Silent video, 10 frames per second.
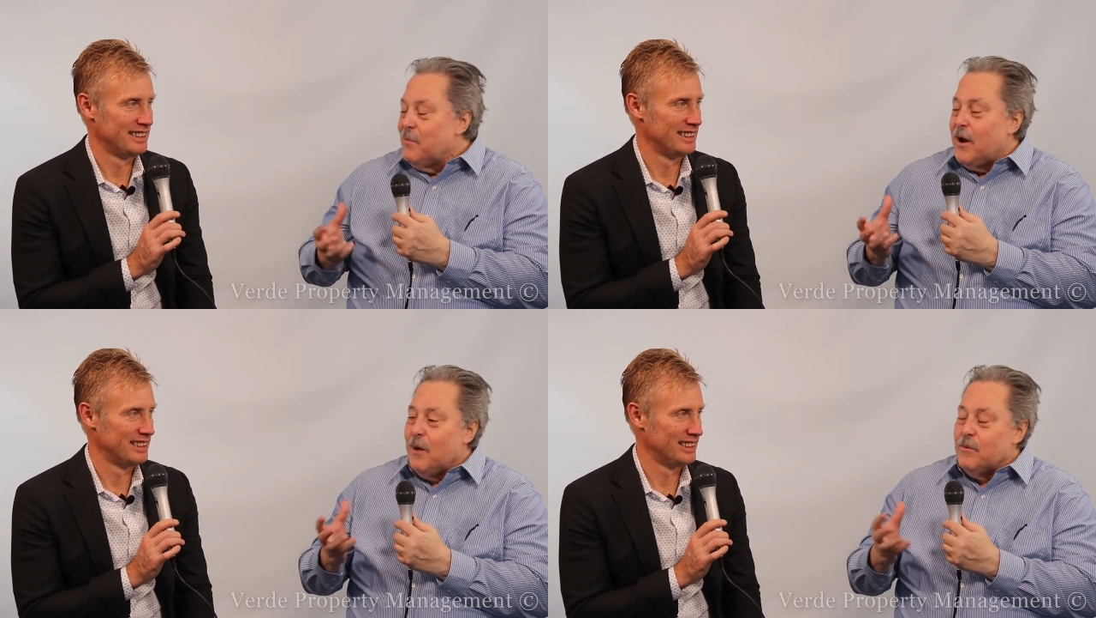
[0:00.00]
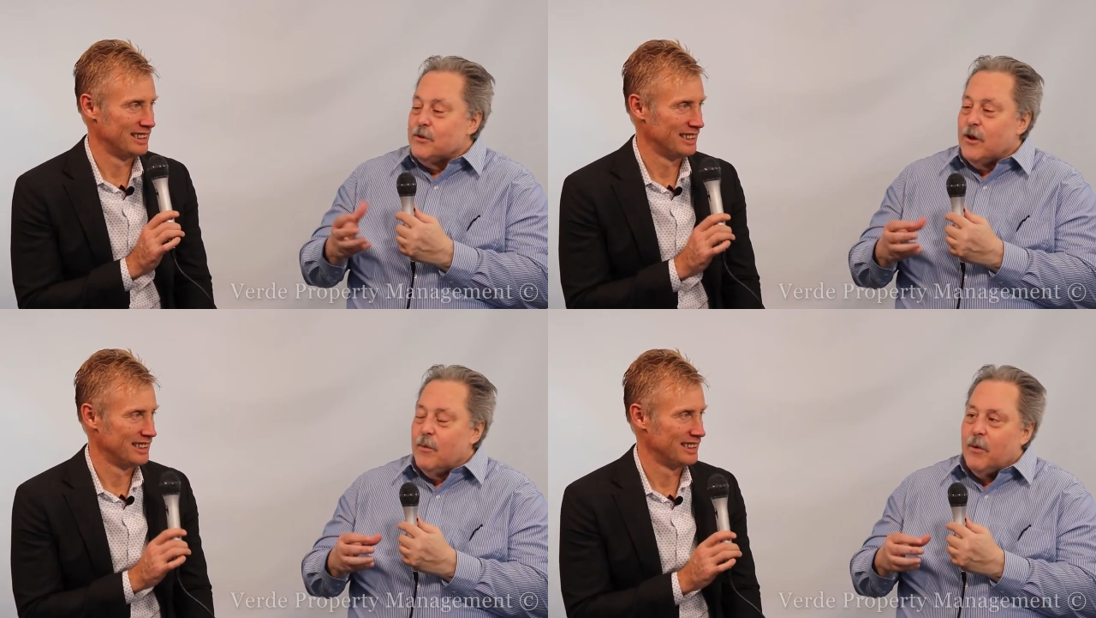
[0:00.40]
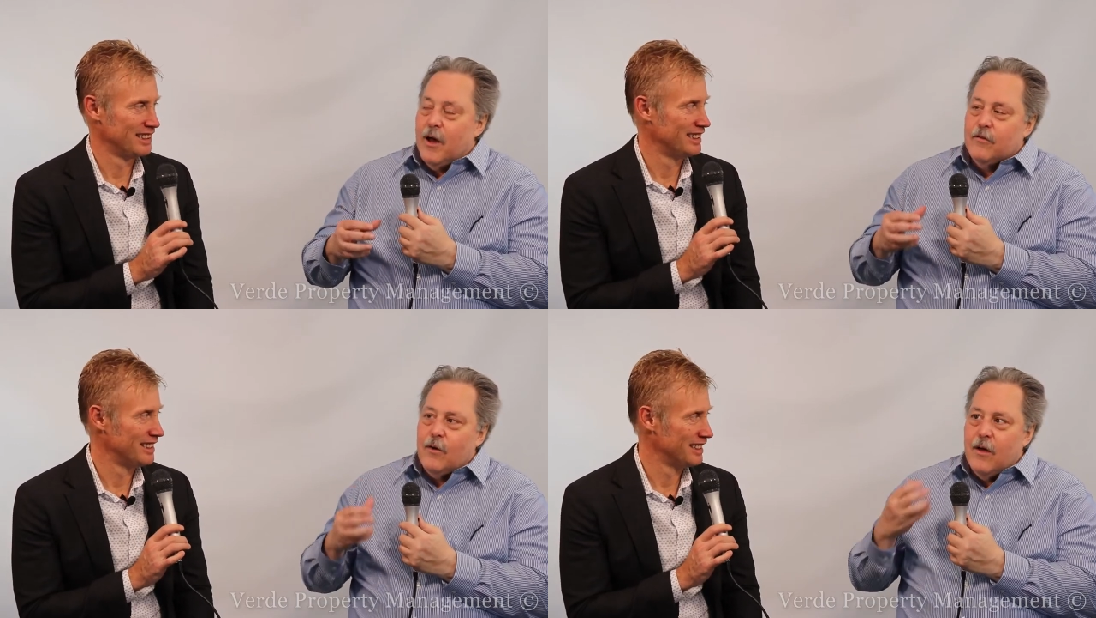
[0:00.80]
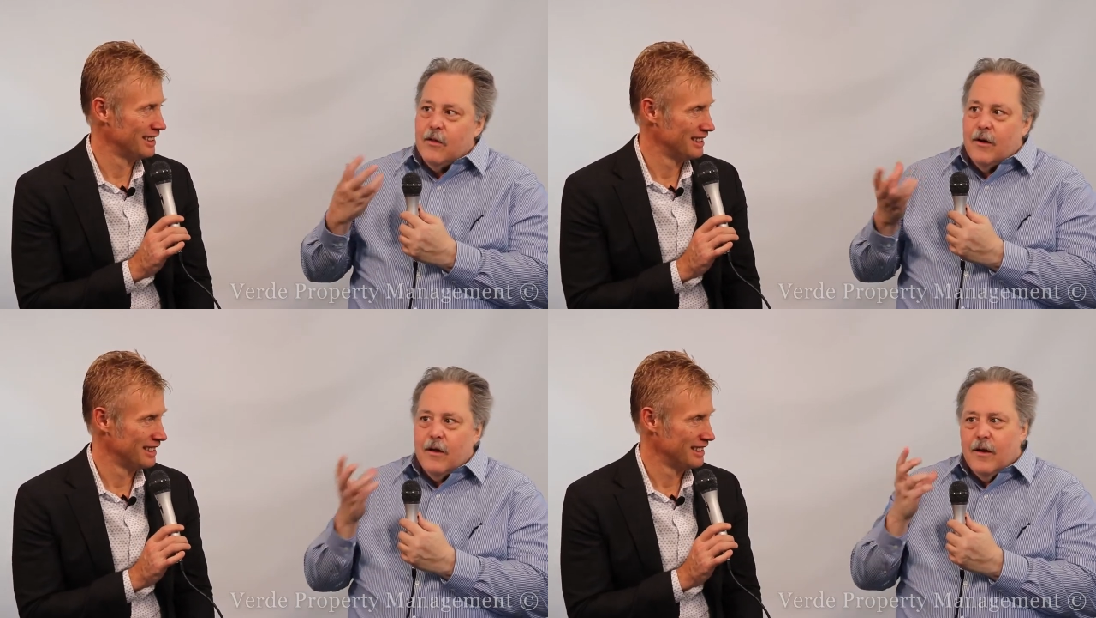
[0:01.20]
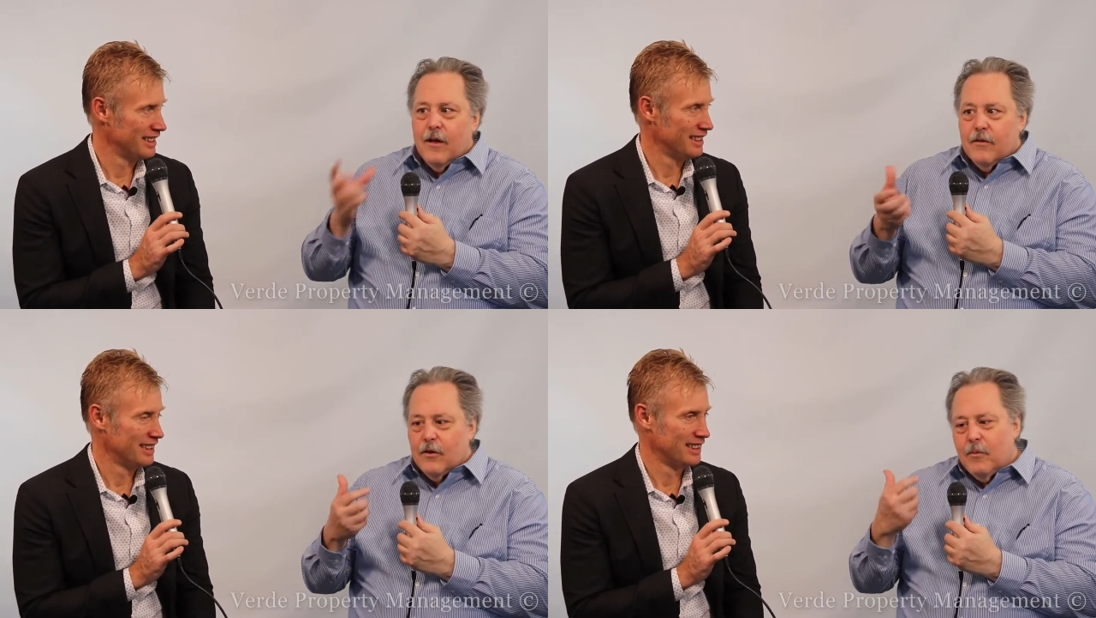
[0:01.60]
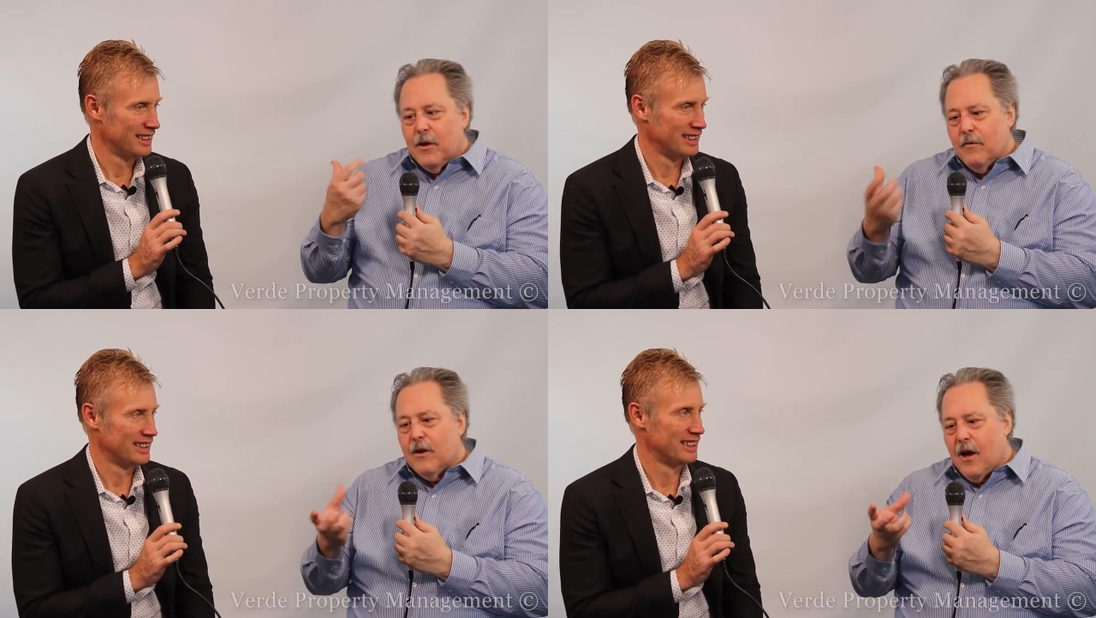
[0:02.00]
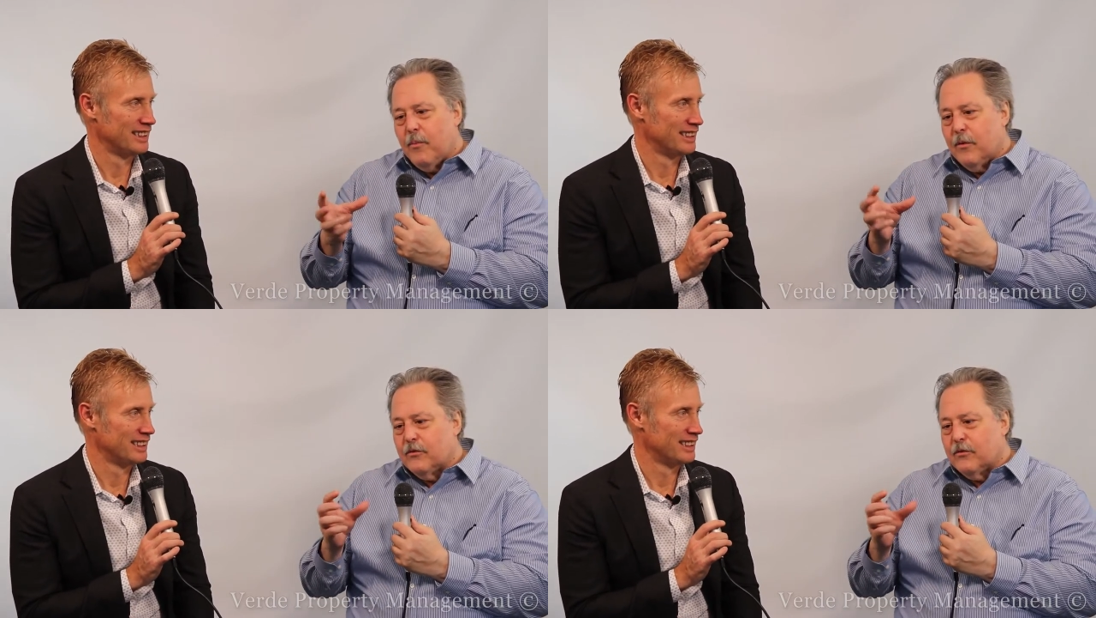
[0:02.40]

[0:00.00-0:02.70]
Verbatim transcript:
Speaker 1: But how much should I buy? So there. So let me give you a couple,